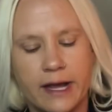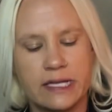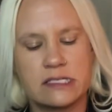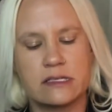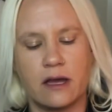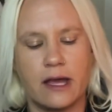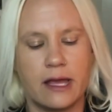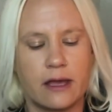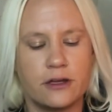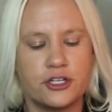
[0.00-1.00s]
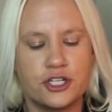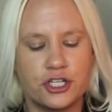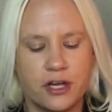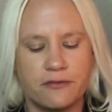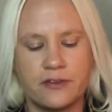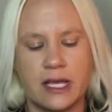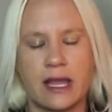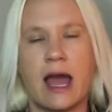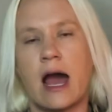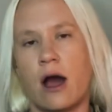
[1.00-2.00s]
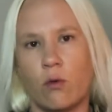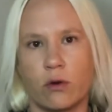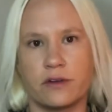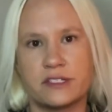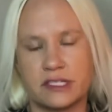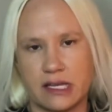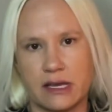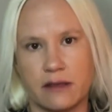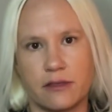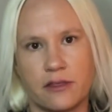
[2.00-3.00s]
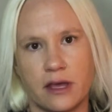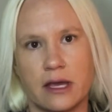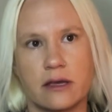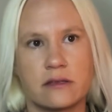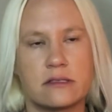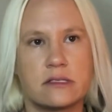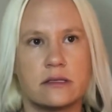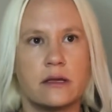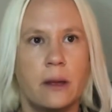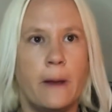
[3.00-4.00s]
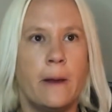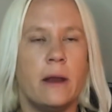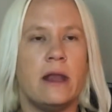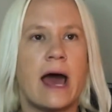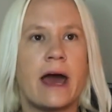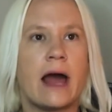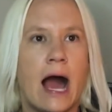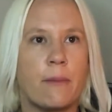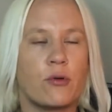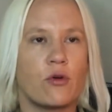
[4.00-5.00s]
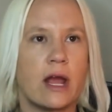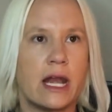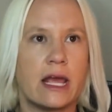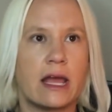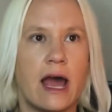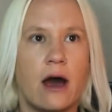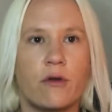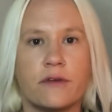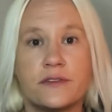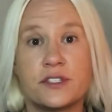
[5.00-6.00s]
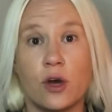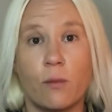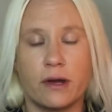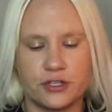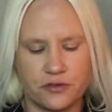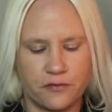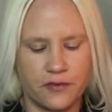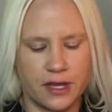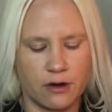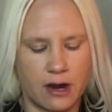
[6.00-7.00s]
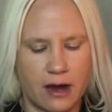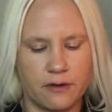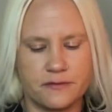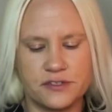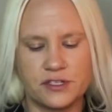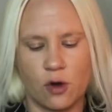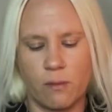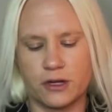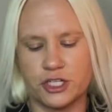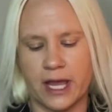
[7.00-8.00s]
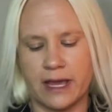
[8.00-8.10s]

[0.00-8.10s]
it's like shifting how we're seeing things, not operating out of so much fear, out of so much